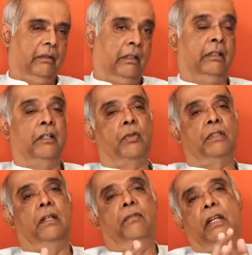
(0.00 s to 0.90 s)
And this
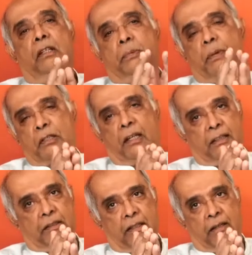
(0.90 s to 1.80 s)
was in a very
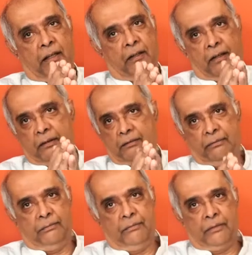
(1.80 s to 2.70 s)
specialized area.
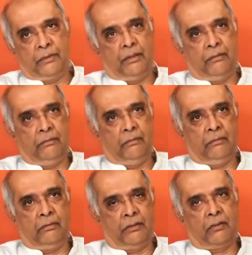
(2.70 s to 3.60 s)
Okay,
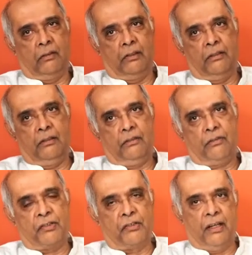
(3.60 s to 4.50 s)
what is called the
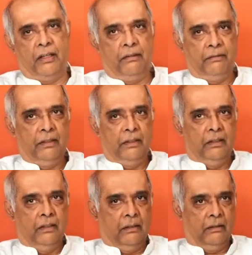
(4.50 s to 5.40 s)
treasury
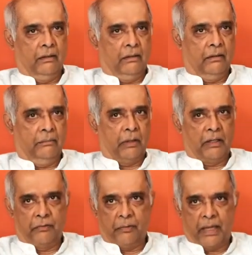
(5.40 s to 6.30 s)

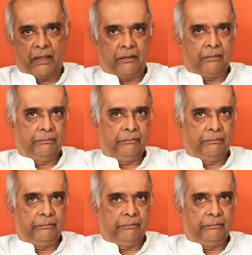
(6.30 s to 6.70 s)
part of a bank.